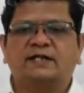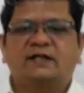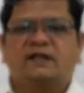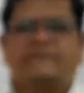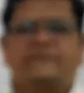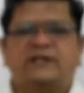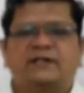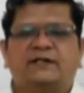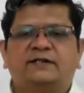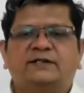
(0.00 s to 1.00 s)

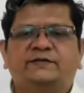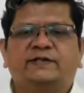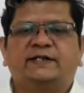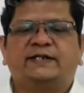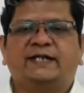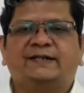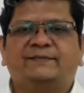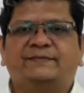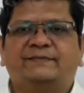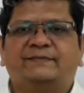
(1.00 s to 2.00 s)
where your
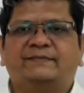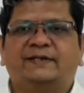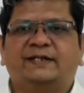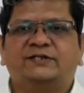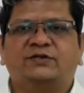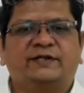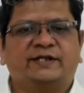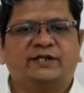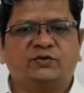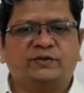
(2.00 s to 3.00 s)
team is already
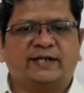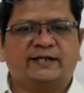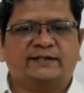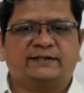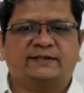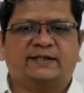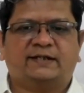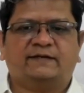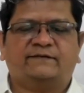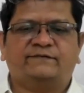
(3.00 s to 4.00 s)
good at,
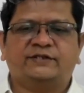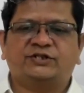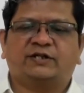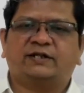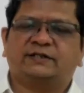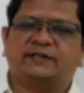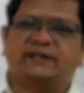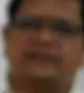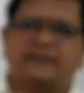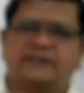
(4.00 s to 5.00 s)
and which are the
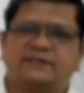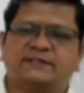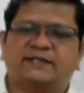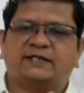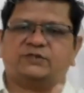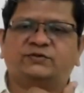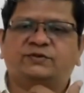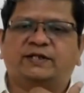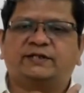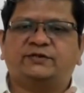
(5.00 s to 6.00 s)
areas that you
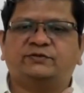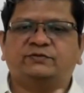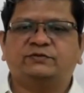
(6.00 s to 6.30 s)
need to